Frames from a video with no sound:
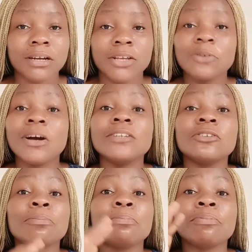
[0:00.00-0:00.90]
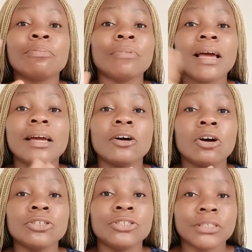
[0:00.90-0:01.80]
You end up
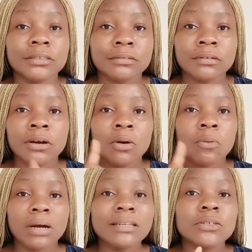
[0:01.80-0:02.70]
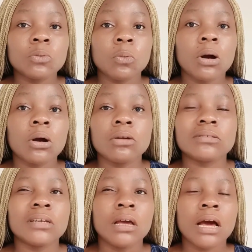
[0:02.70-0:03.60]
ordering at least one
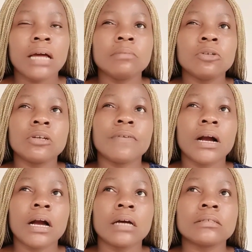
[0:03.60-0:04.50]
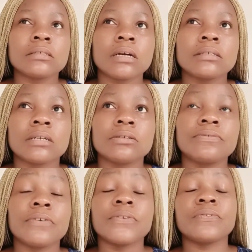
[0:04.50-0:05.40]
clothes. I think most of our gown styles are sold
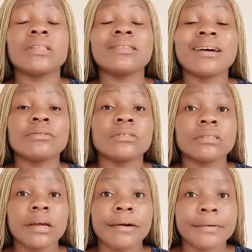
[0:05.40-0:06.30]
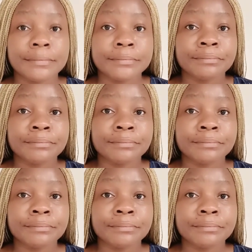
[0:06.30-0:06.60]
for 15,000 naira.